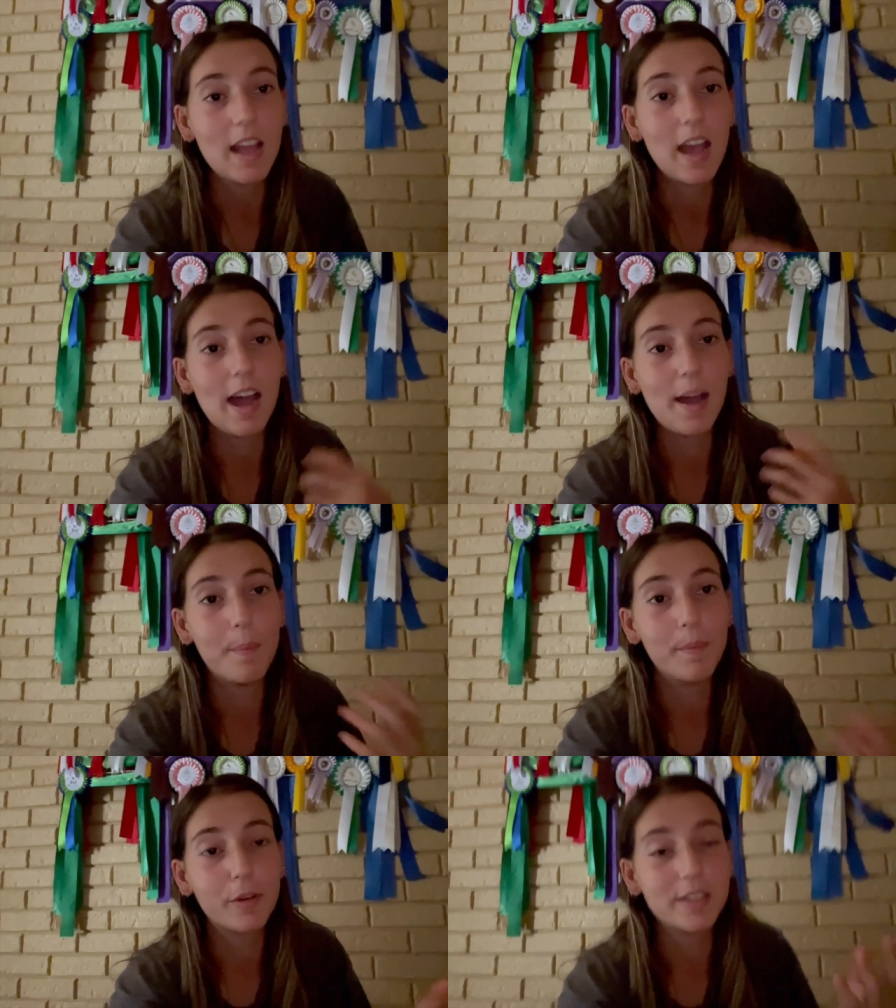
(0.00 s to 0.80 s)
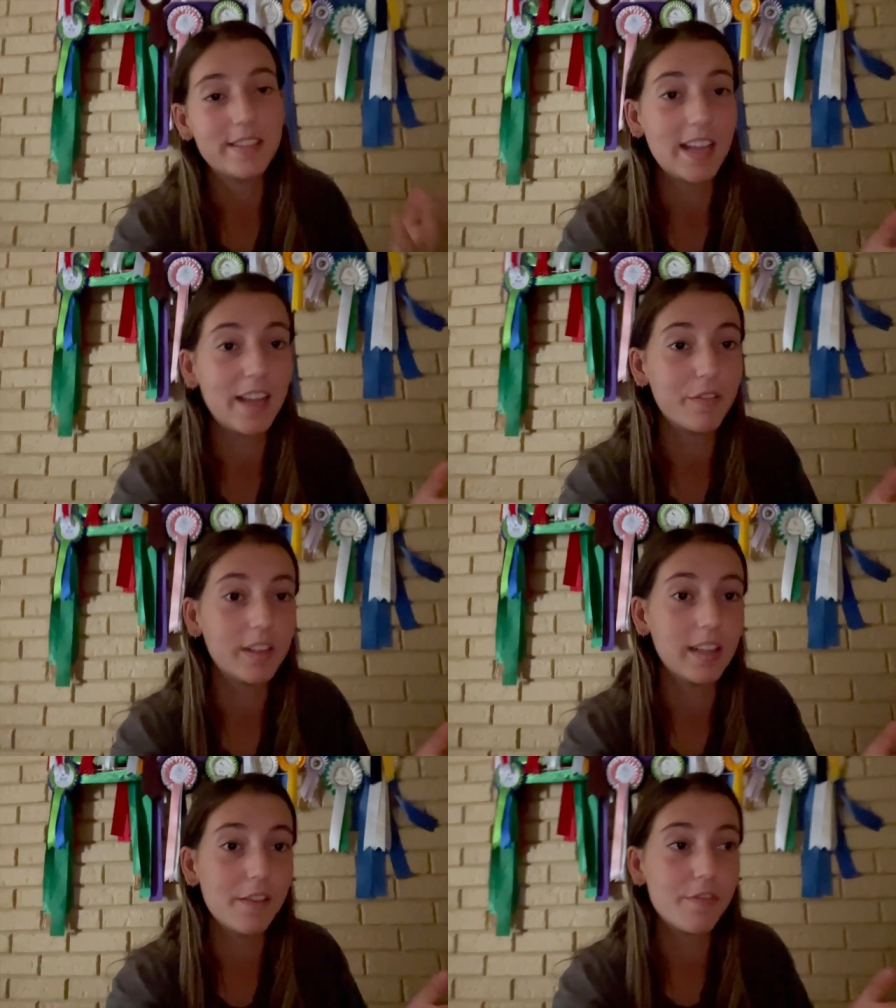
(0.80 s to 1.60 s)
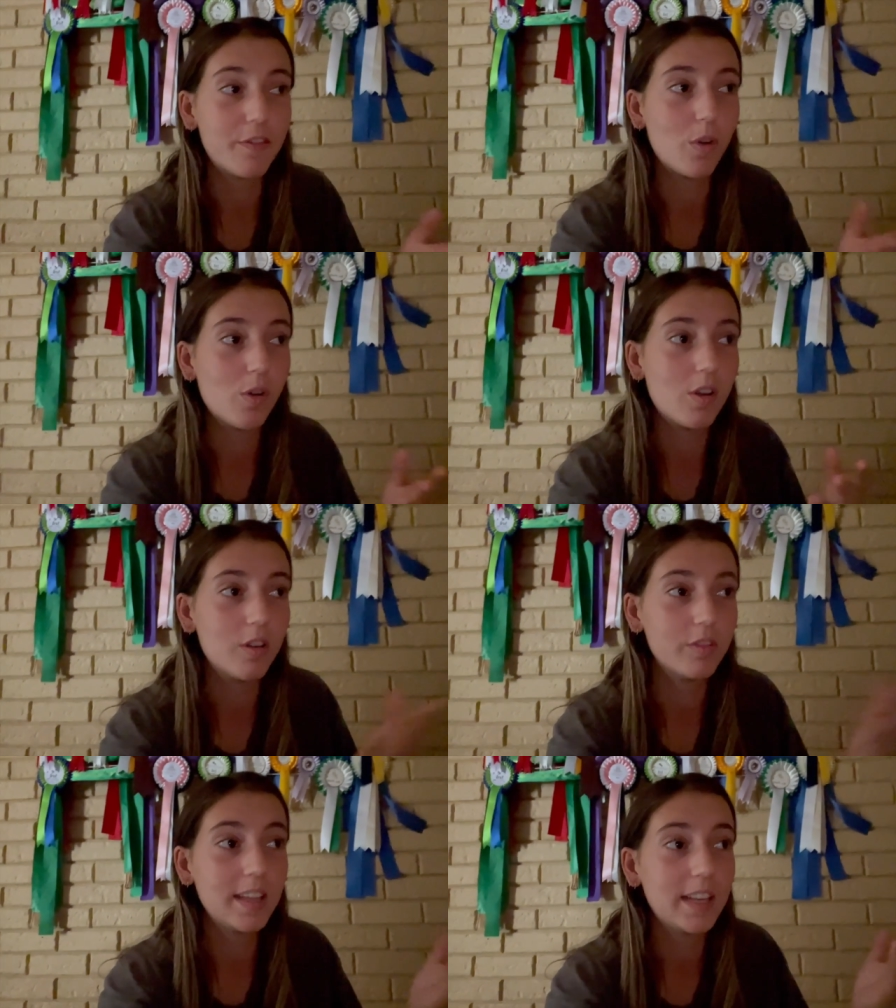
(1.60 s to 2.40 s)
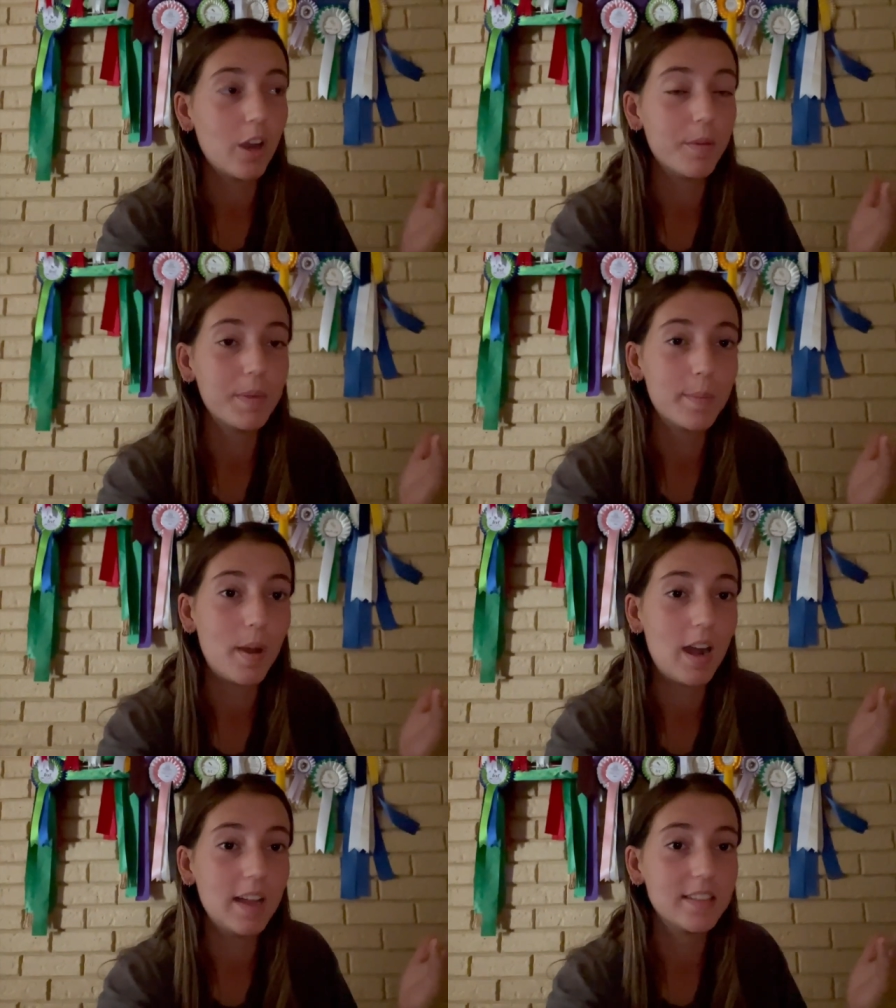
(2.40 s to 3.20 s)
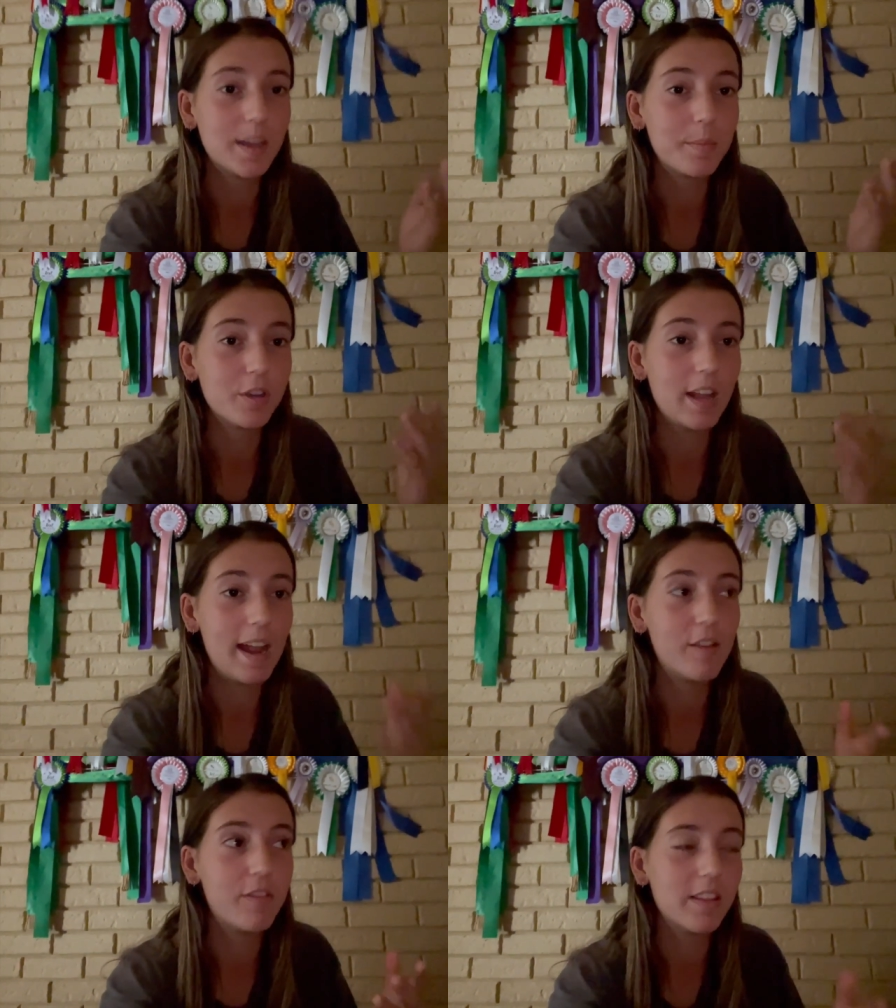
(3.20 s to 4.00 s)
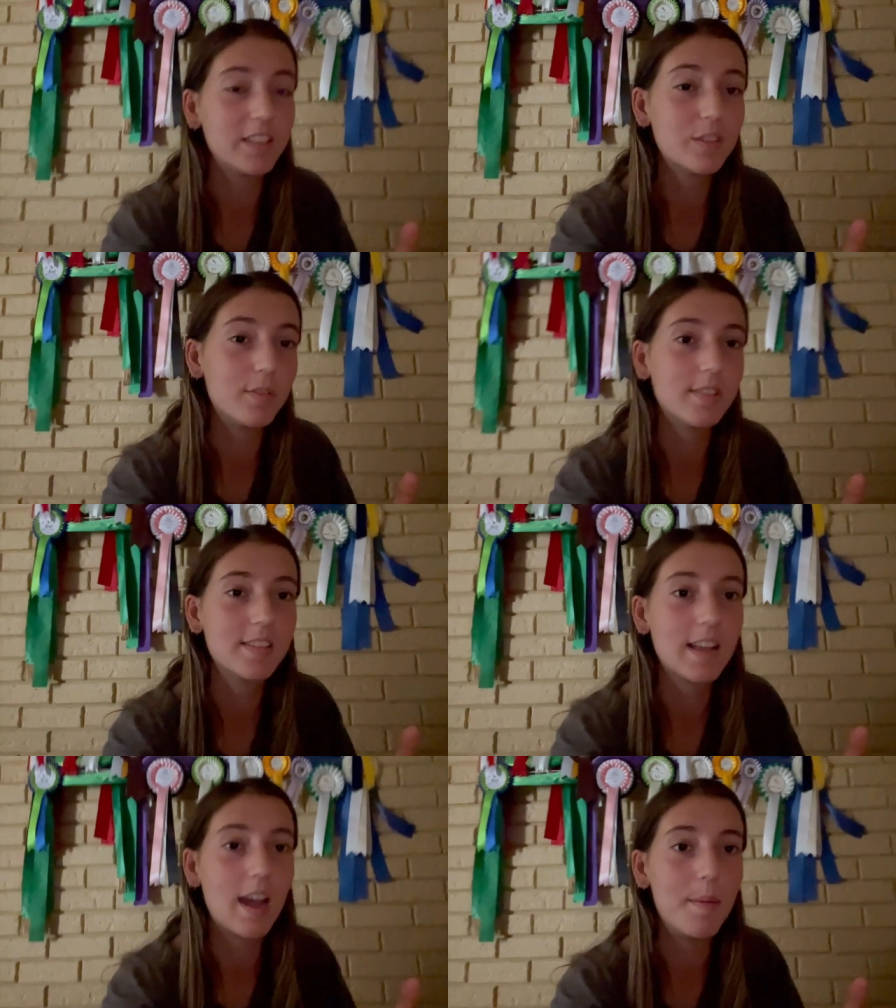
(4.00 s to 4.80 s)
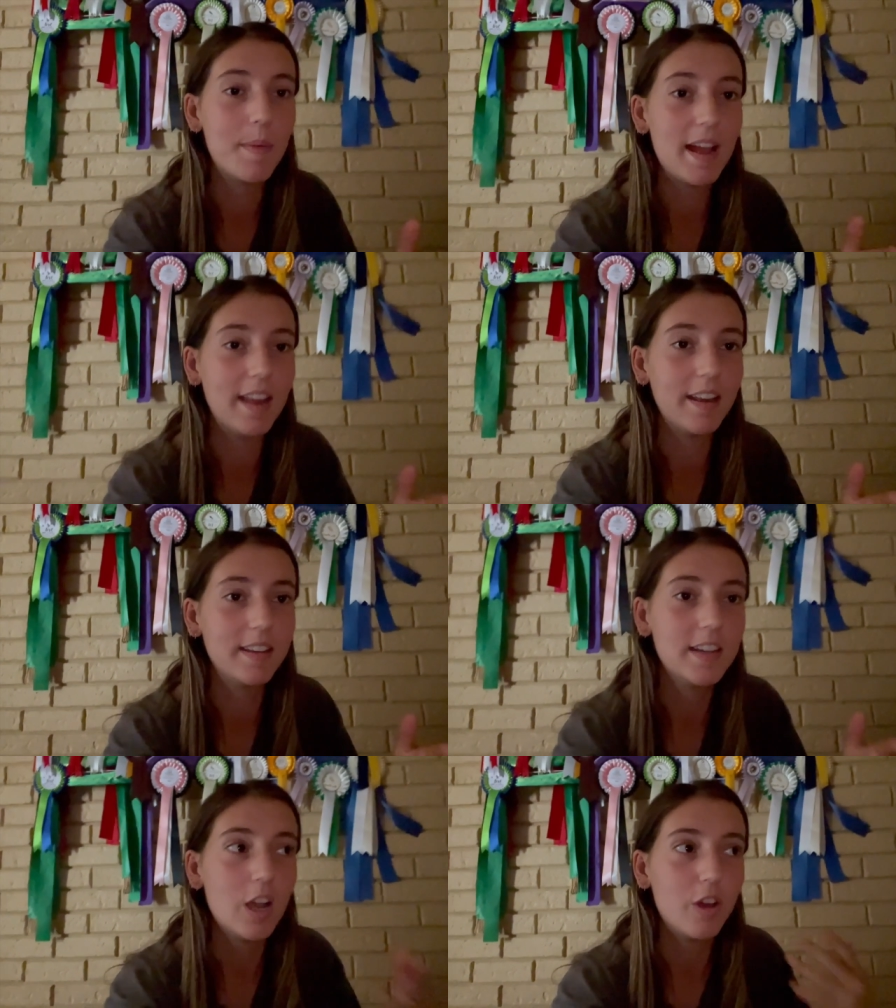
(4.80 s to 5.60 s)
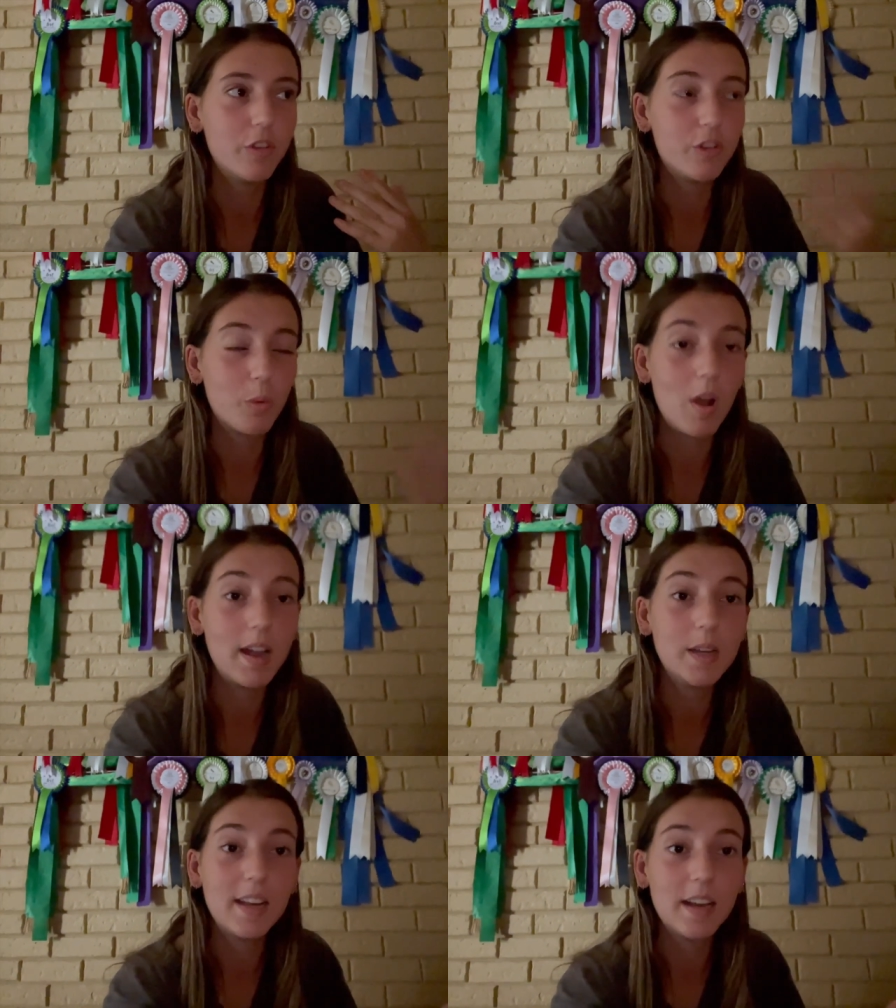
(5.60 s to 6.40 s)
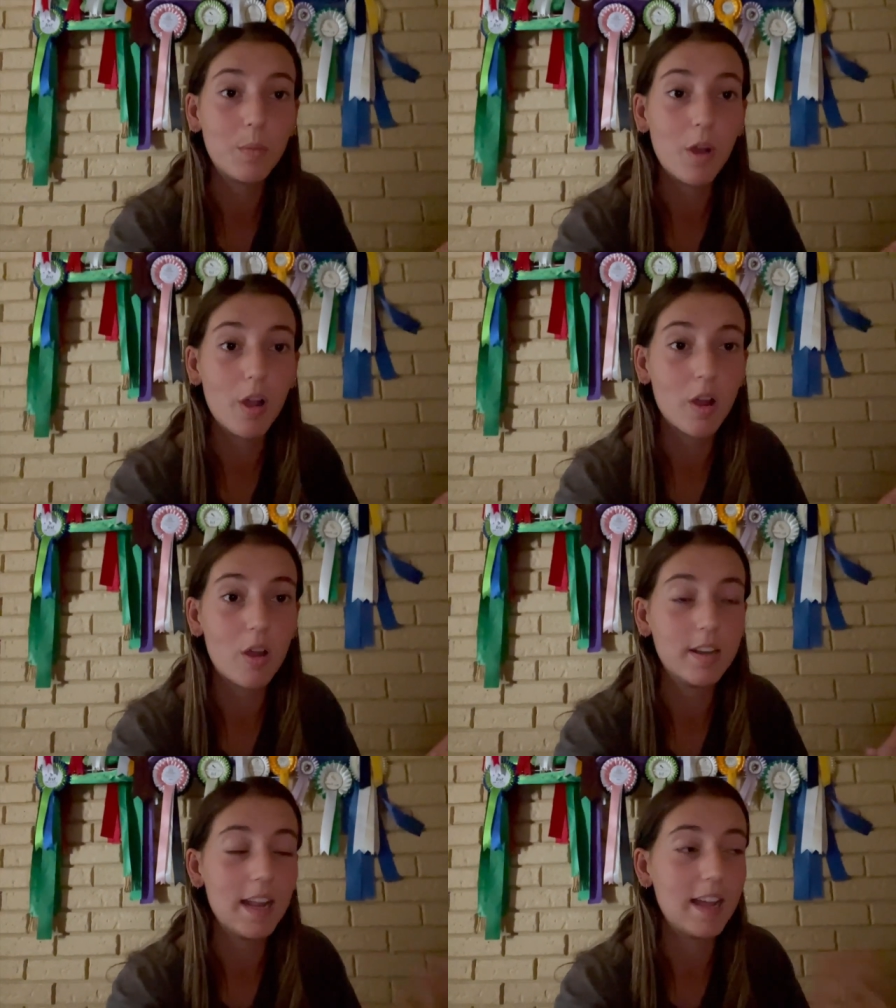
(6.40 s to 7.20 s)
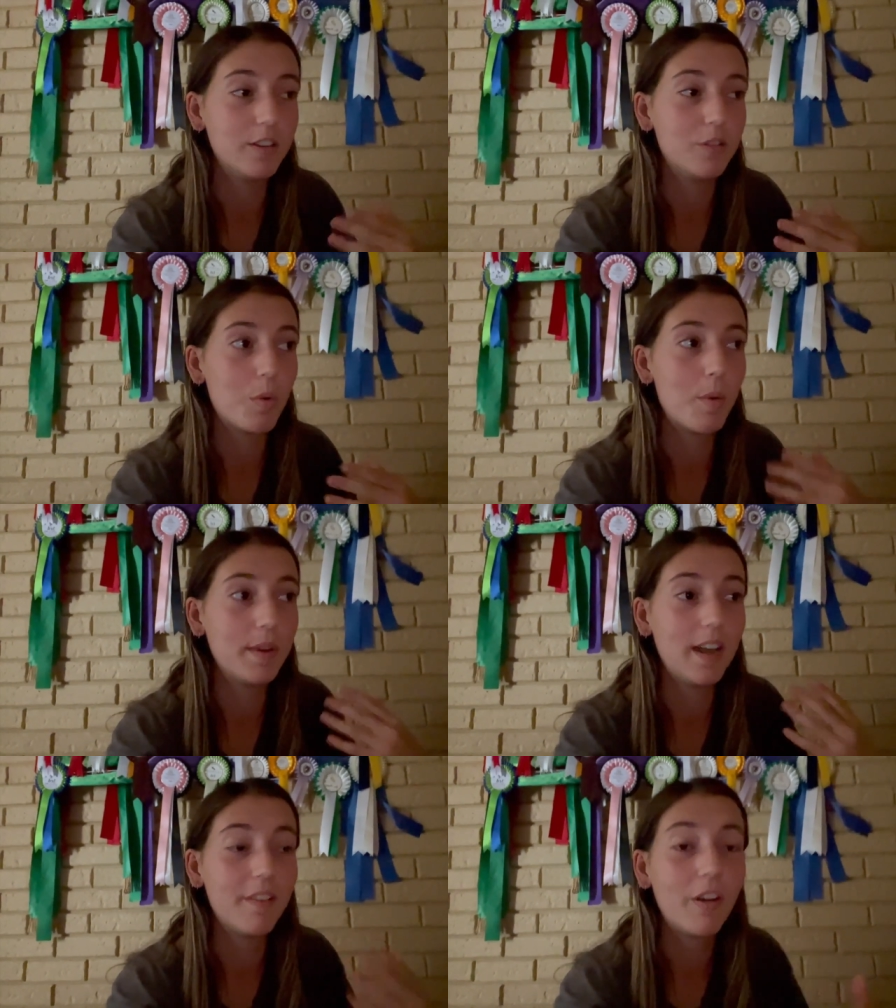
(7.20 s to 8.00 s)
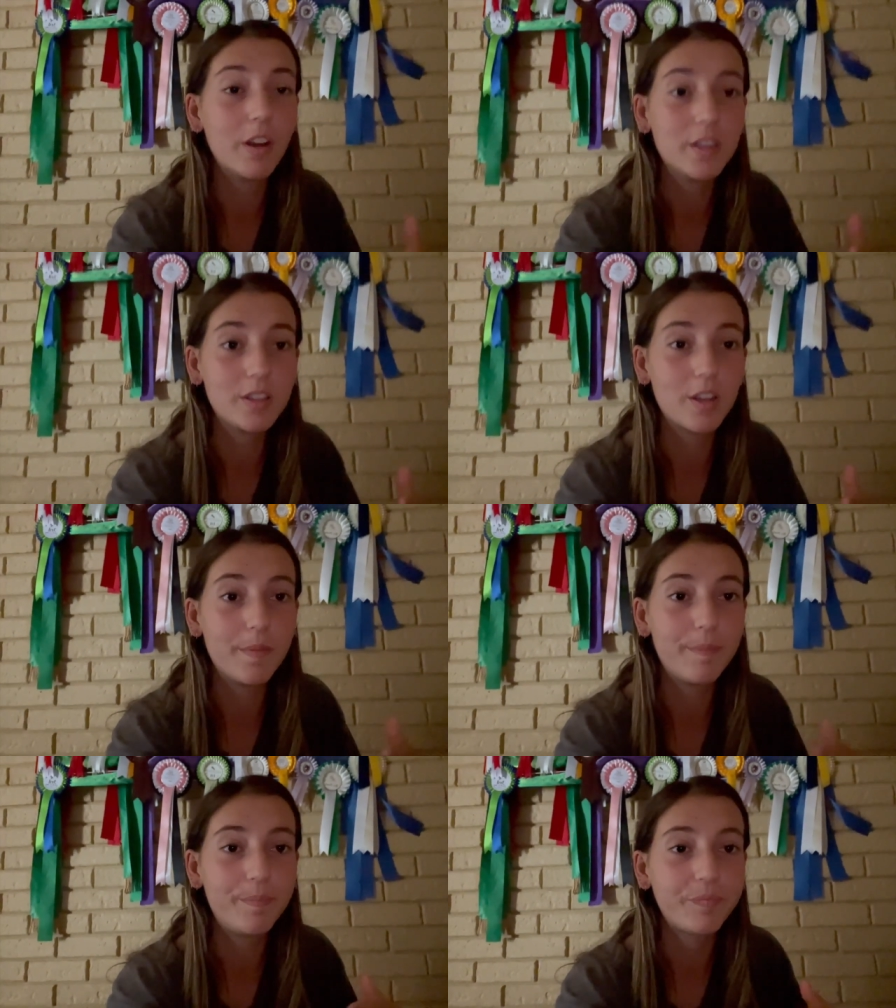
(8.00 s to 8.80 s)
um, Krista, Eva and Liv for really opening my eyes up to how far this horse has come and to what I need to work on and to what we need to focus on